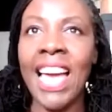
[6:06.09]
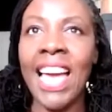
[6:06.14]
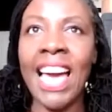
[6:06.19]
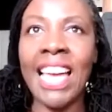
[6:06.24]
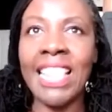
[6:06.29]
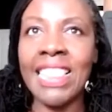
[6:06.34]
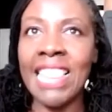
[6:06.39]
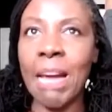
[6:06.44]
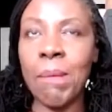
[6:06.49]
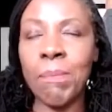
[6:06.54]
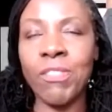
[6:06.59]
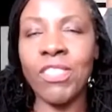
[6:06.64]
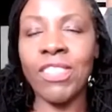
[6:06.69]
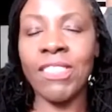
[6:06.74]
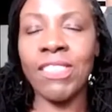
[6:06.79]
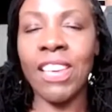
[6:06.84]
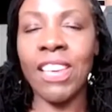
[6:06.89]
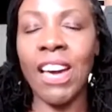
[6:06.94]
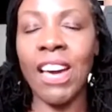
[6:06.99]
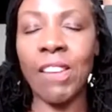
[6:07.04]
And that
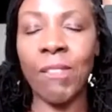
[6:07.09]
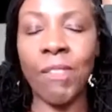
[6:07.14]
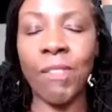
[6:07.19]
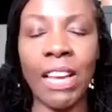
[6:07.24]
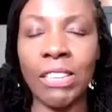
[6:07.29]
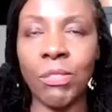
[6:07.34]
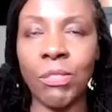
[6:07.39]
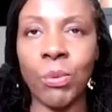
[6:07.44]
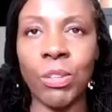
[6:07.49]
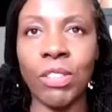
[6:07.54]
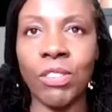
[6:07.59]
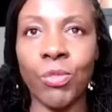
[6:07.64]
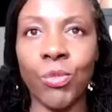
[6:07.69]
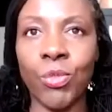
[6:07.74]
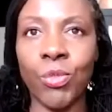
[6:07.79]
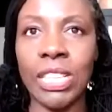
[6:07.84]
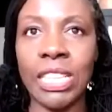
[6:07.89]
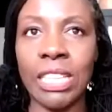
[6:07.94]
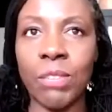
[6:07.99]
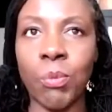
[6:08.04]
just kind of like was
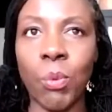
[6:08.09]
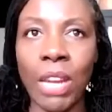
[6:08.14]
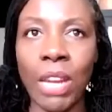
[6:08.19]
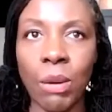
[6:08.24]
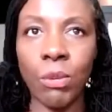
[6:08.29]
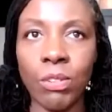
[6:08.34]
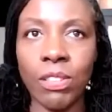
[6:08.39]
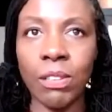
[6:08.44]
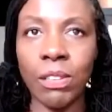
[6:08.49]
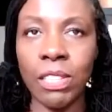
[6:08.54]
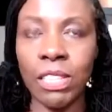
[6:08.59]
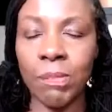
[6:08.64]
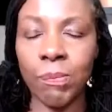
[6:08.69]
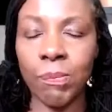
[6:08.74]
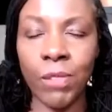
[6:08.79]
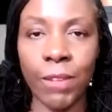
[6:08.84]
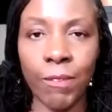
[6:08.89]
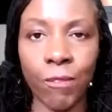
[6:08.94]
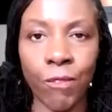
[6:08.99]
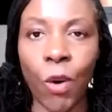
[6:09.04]
really what I was
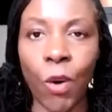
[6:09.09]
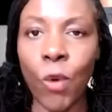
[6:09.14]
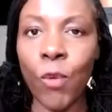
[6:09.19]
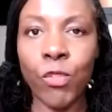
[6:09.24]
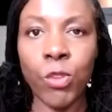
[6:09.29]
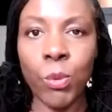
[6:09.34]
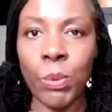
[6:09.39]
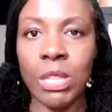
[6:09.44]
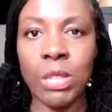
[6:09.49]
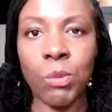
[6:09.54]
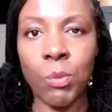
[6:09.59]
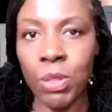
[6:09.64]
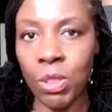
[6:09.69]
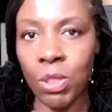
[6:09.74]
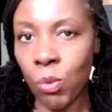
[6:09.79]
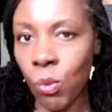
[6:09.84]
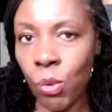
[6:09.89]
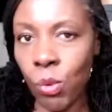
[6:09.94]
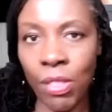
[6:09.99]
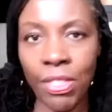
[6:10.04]
involved with
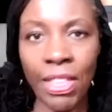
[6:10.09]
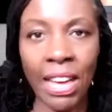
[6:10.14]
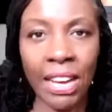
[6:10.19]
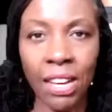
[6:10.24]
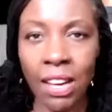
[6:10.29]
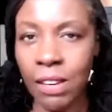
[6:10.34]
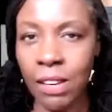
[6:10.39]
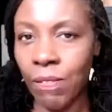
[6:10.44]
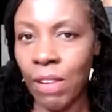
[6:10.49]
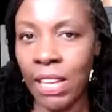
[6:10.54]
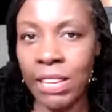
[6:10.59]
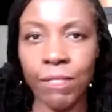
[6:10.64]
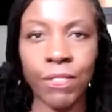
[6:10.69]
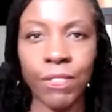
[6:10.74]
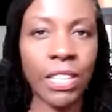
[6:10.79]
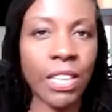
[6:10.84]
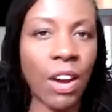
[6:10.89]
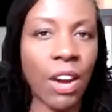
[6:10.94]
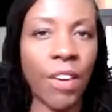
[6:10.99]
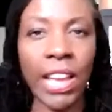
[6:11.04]
all of that kind of like
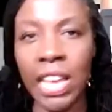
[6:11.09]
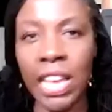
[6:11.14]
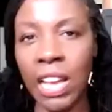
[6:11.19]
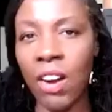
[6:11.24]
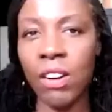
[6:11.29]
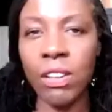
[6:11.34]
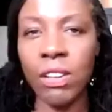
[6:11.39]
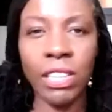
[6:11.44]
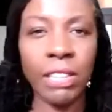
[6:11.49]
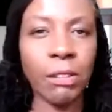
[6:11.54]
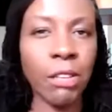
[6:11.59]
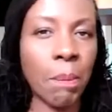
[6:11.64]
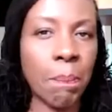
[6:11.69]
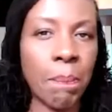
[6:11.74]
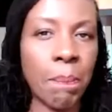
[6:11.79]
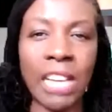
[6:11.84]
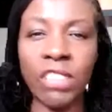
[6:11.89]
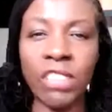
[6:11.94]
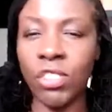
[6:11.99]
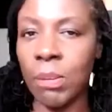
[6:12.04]
VR, AR,
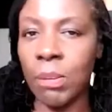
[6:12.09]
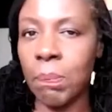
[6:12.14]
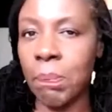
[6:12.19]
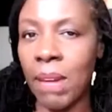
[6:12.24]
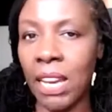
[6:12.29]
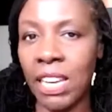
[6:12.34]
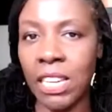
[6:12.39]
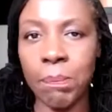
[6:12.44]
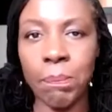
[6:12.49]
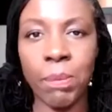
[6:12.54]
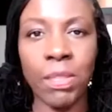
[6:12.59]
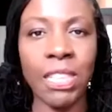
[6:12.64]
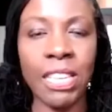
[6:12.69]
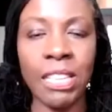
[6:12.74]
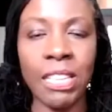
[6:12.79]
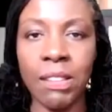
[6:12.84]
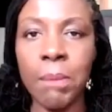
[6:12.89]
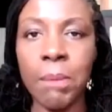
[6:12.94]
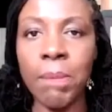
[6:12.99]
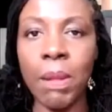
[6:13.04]
compassion and
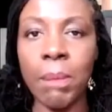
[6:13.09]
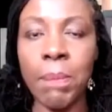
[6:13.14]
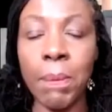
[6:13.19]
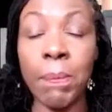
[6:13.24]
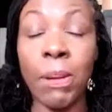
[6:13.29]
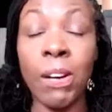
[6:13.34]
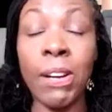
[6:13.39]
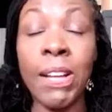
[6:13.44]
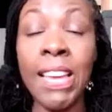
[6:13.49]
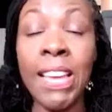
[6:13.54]
empathy, blah, blah, blah.